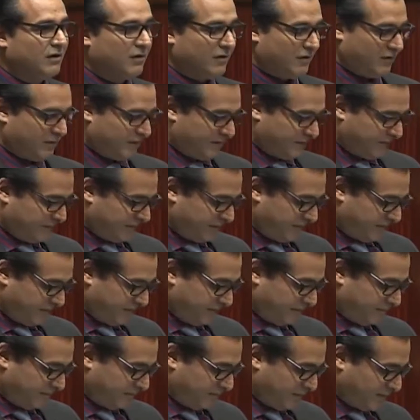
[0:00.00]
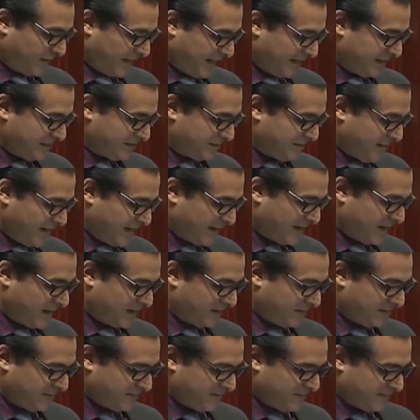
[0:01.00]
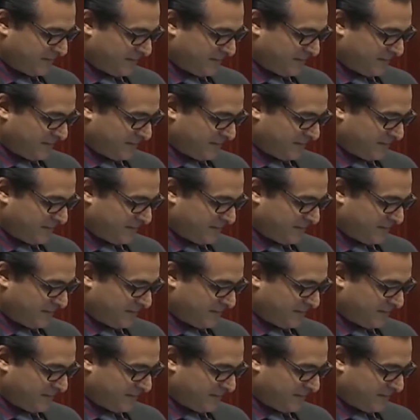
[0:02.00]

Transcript: of placemaking